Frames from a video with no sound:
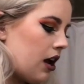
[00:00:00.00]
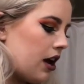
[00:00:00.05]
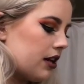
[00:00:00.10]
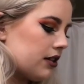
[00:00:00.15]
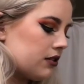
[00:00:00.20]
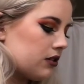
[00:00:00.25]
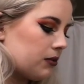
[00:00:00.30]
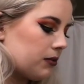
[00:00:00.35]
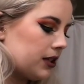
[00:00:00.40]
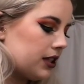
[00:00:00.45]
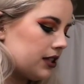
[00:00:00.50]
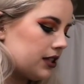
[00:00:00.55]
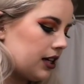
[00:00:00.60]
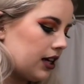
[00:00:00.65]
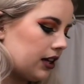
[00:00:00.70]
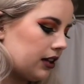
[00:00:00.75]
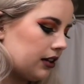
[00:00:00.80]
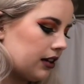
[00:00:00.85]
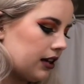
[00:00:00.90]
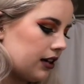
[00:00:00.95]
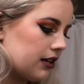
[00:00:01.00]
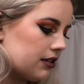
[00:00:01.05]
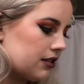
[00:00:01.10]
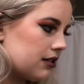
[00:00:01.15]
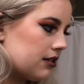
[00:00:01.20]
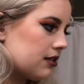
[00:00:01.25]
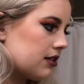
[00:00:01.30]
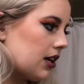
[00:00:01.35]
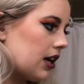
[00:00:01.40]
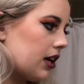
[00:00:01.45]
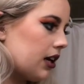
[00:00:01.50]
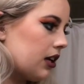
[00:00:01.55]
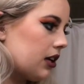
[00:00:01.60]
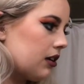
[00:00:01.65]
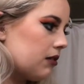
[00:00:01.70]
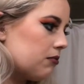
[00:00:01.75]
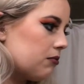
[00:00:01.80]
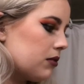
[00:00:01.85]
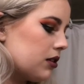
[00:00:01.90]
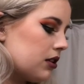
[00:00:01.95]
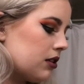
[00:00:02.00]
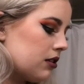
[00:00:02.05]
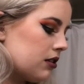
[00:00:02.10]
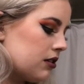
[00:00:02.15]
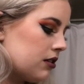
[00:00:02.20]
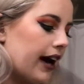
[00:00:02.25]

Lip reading: And so I'm going to take that same,